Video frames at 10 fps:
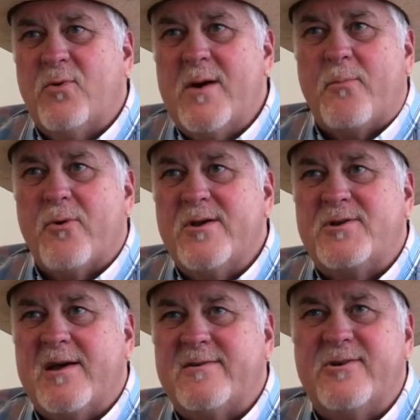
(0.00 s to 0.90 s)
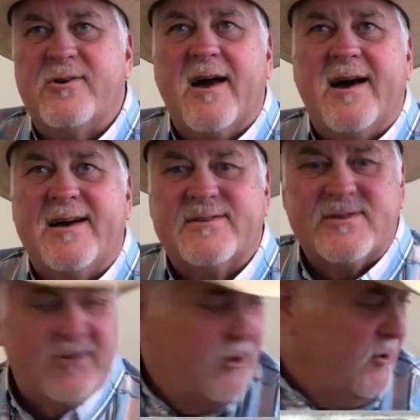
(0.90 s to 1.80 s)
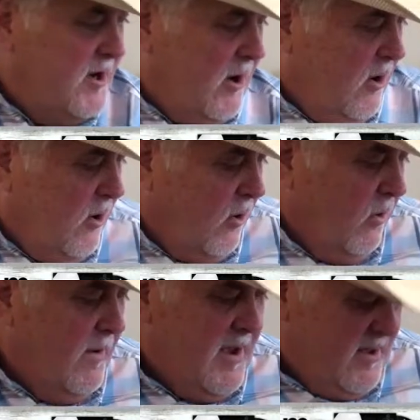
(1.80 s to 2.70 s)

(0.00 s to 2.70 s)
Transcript: We appreciate you guys doing all